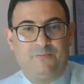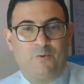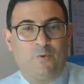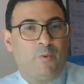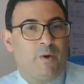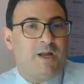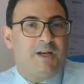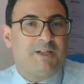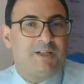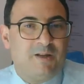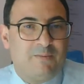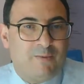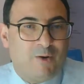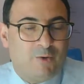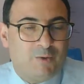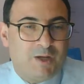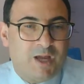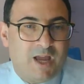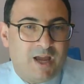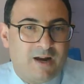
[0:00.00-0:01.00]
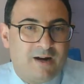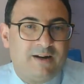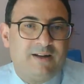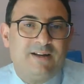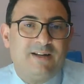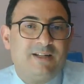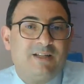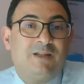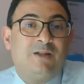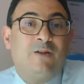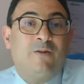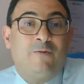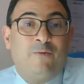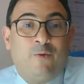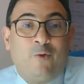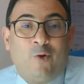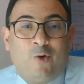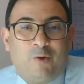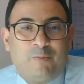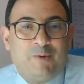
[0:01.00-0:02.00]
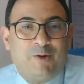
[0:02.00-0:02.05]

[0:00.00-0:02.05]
Where is the mode here? It's the 4,